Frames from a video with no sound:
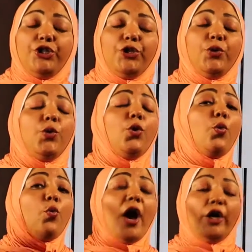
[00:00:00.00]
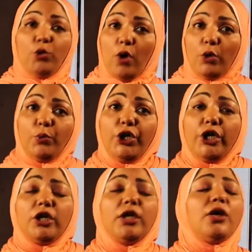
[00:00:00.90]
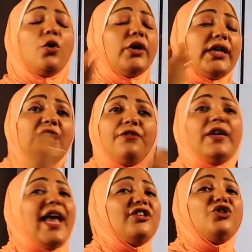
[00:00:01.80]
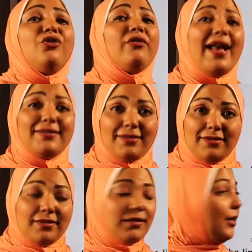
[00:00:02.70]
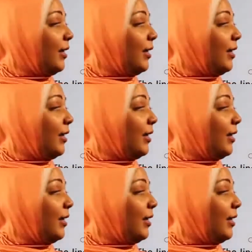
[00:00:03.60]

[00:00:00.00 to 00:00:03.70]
to you while you are working or even at your rest.